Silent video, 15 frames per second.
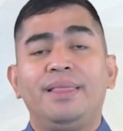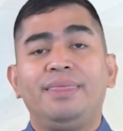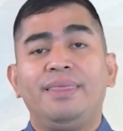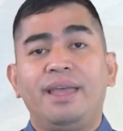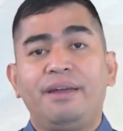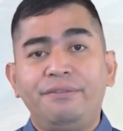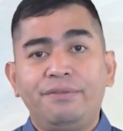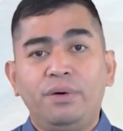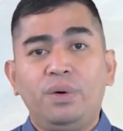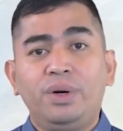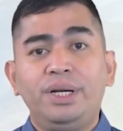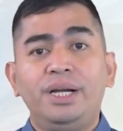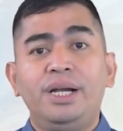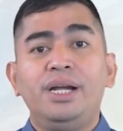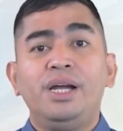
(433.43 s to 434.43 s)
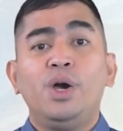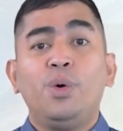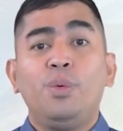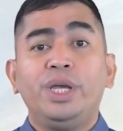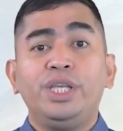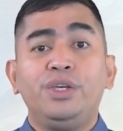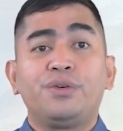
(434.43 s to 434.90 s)
Therefore,
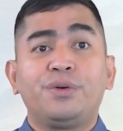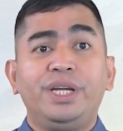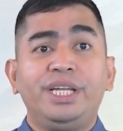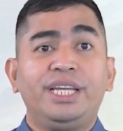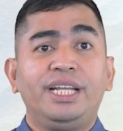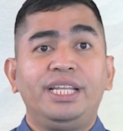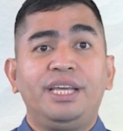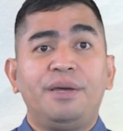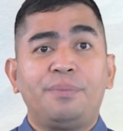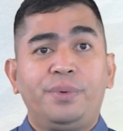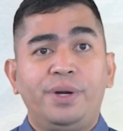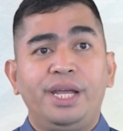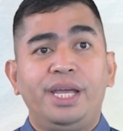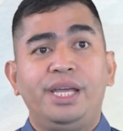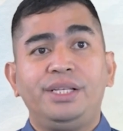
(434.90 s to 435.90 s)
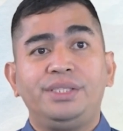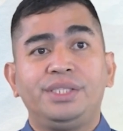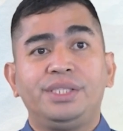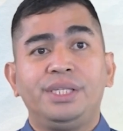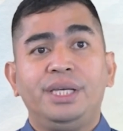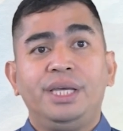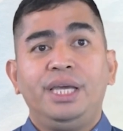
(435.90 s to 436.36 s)
when you critically
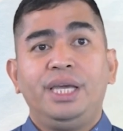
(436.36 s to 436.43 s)
appraise,